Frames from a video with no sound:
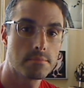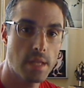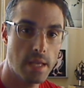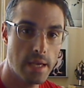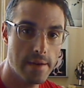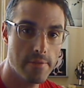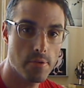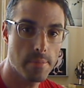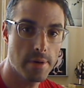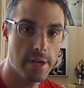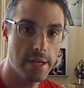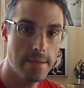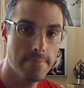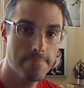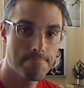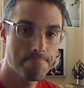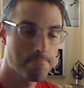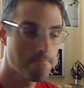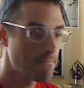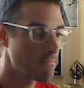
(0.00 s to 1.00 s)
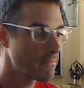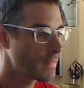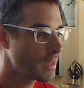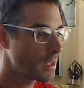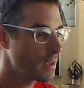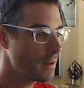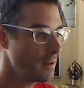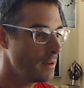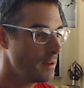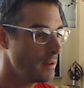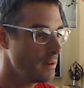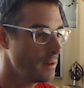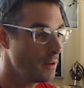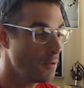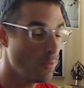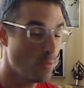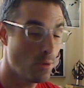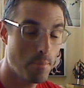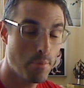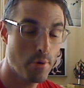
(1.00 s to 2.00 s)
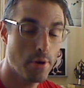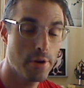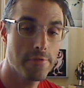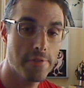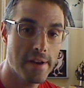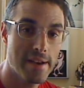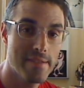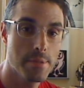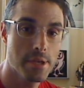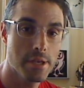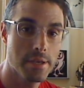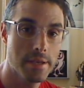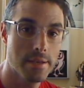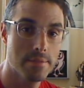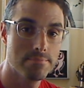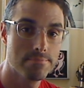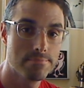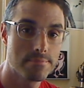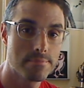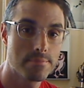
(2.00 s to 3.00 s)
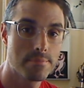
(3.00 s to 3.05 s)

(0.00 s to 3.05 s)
Hey everybody, 1.5 million.